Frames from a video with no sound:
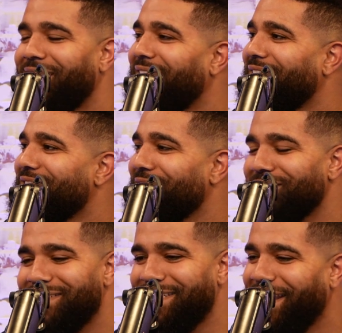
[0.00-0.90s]
saying? So
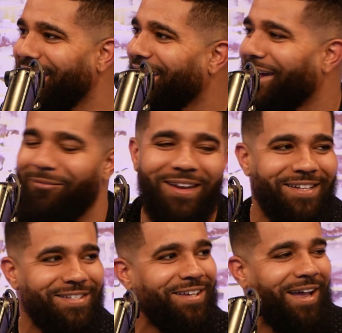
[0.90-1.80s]
it's the same. I mean,
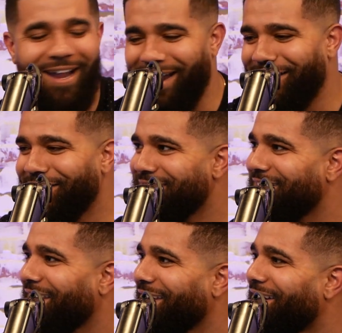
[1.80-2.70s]
I know it's
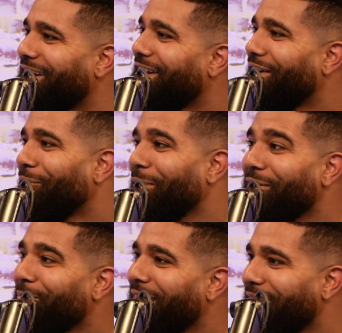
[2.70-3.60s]
like a
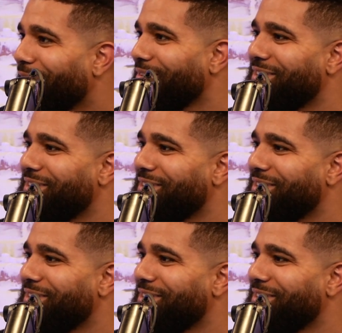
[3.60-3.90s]
weird way to